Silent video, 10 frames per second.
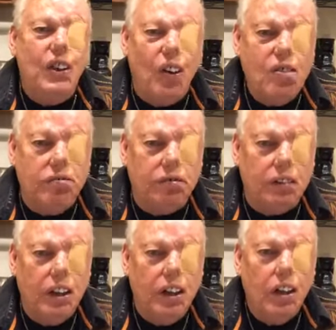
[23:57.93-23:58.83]
your own.
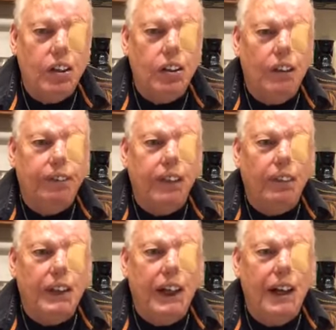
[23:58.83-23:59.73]

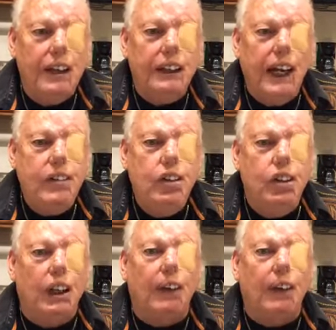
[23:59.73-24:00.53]
But God gave you the